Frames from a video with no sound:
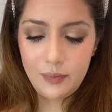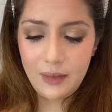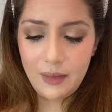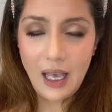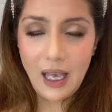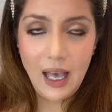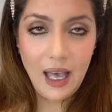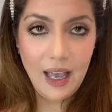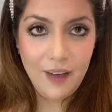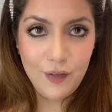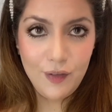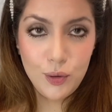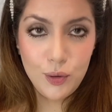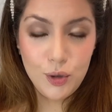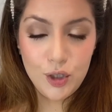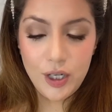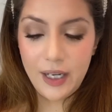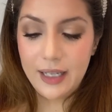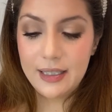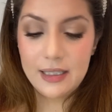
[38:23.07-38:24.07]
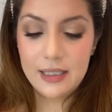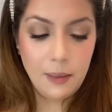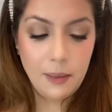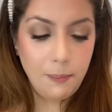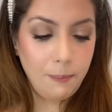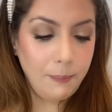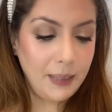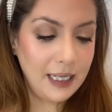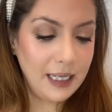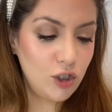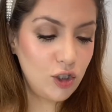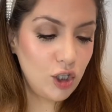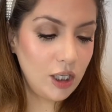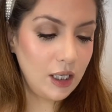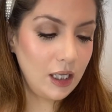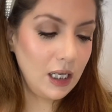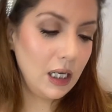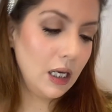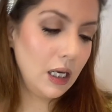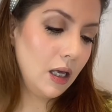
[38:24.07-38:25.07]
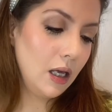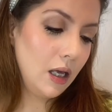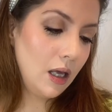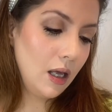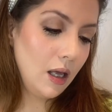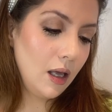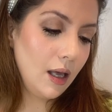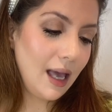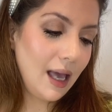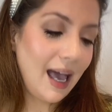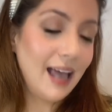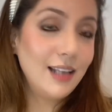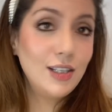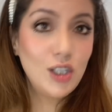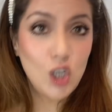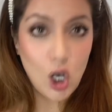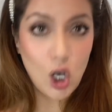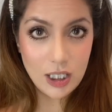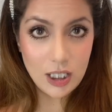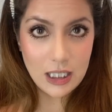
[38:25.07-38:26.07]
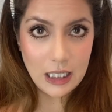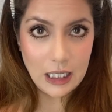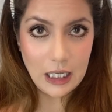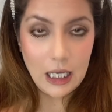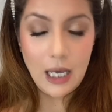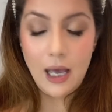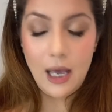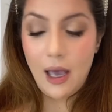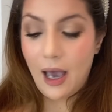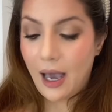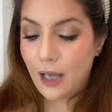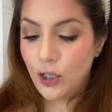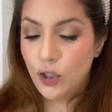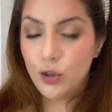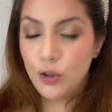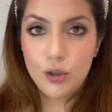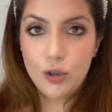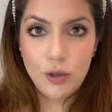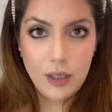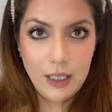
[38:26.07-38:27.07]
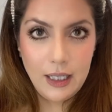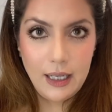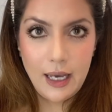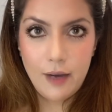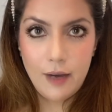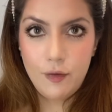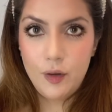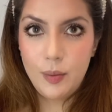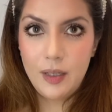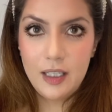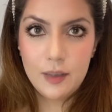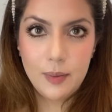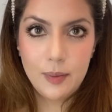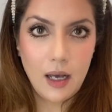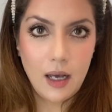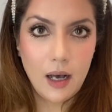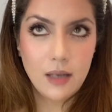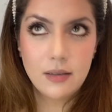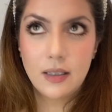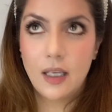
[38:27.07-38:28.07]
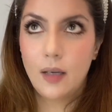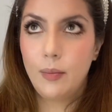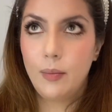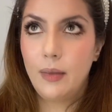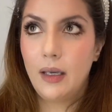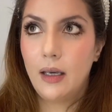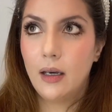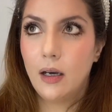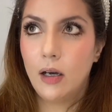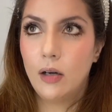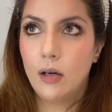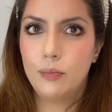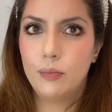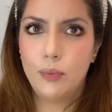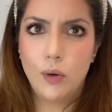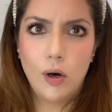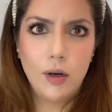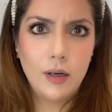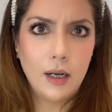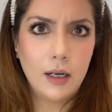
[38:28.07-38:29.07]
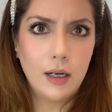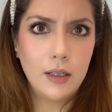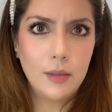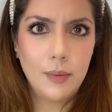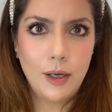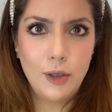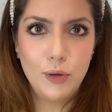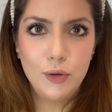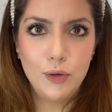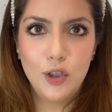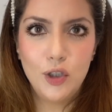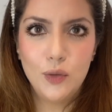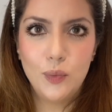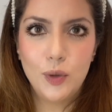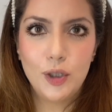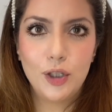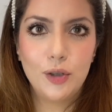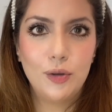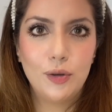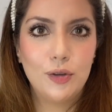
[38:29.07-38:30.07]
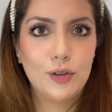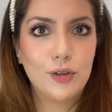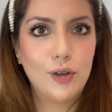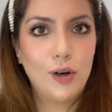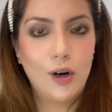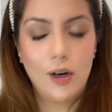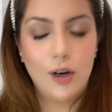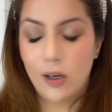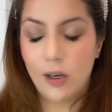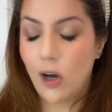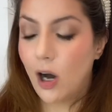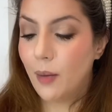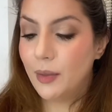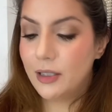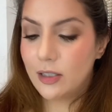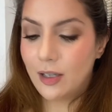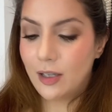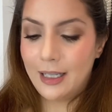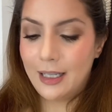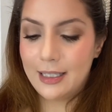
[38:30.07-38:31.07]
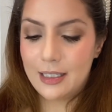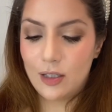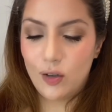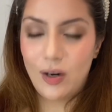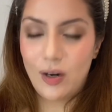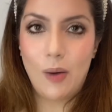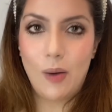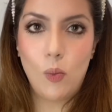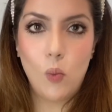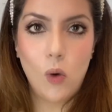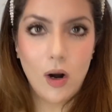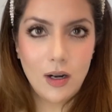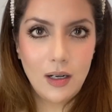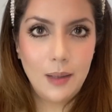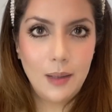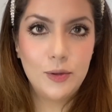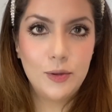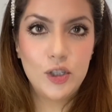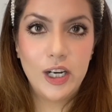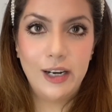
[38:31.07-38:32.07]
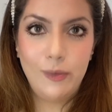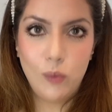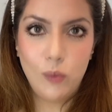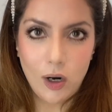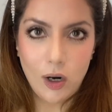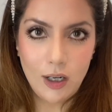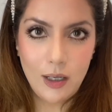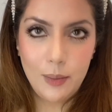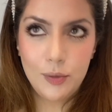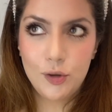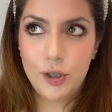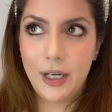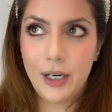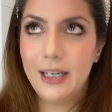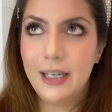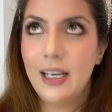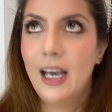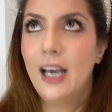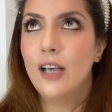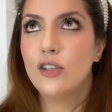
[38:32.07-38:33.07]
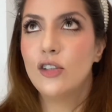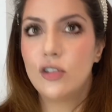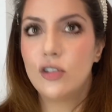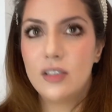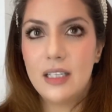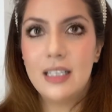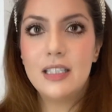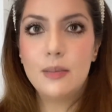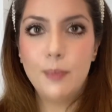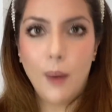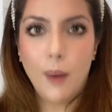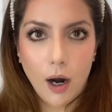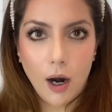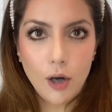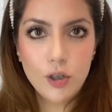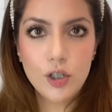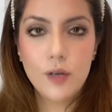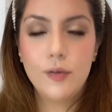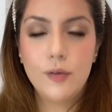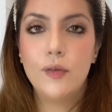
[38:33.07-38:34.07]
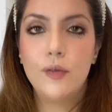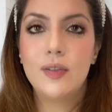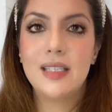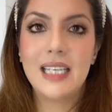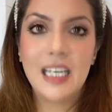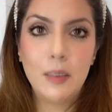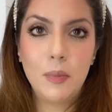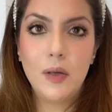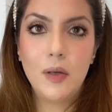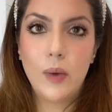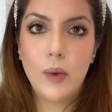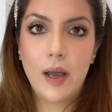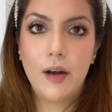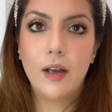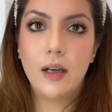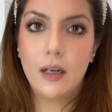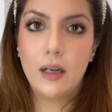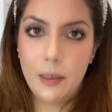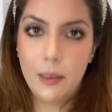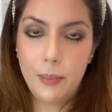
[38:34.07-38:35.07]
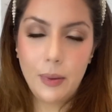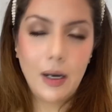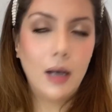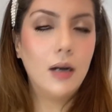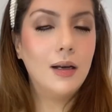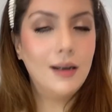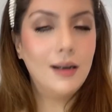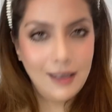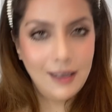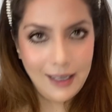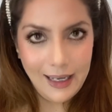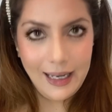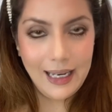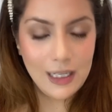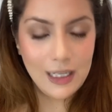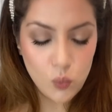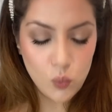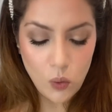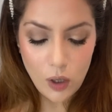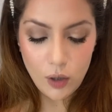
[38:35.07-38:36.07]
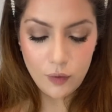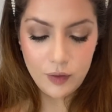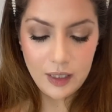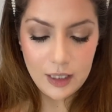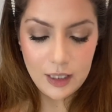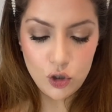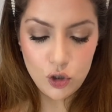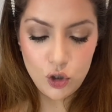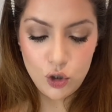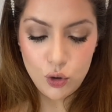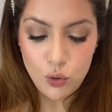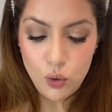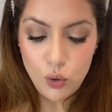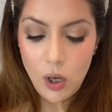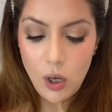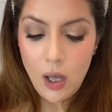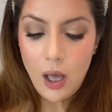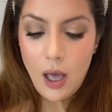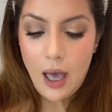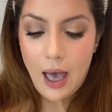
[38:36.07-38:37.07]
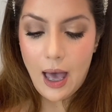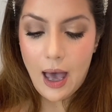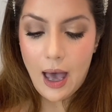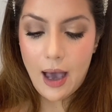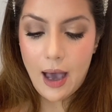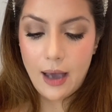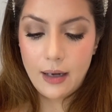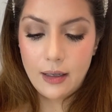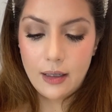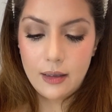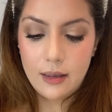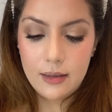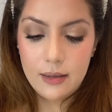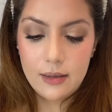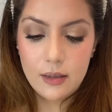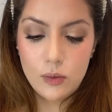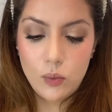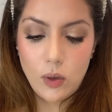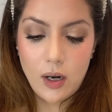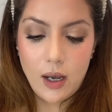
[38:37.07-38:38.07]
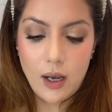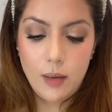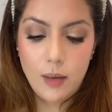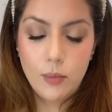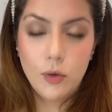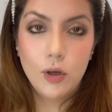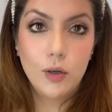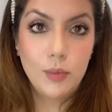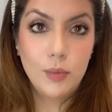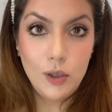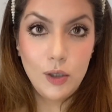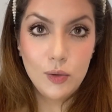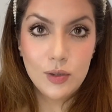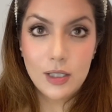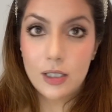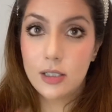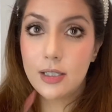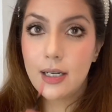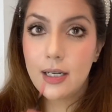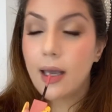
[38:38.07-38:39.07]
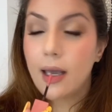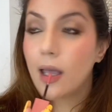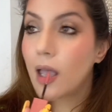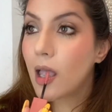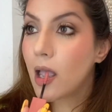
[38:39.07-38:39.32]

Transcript: I have two shades, peachy and saucy. And usually everybody's been asking me under my YouTube videos, comments on Instagram, what lip shade. So since March, if you've seen me wearing a lip color, it's one of these two, and this is what I'm going to be using today.